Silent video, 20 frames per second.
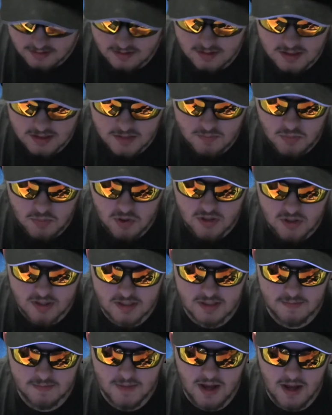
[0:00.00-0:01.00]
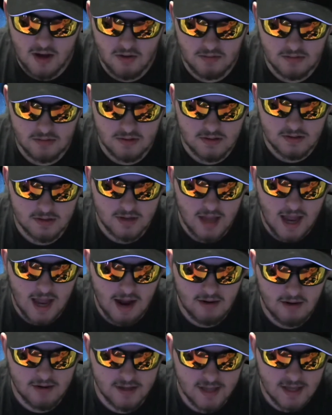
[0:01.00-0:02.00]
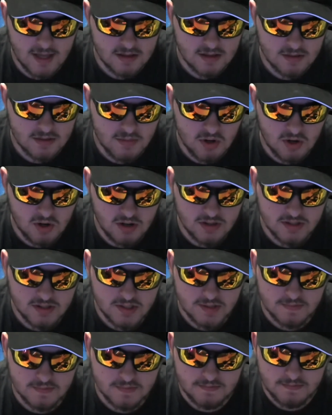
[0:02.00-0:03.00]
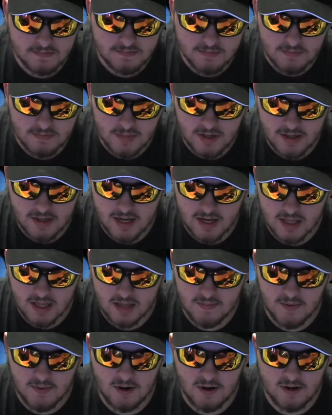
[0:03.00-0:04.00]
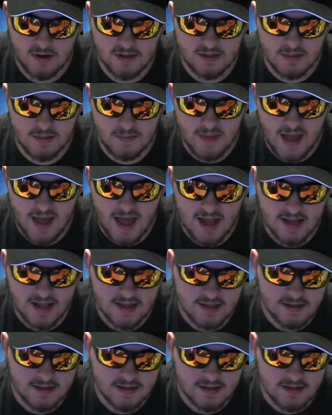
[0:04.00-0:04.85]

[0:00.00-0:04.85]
this book is about how to get to Mars, about getting to Mars and back,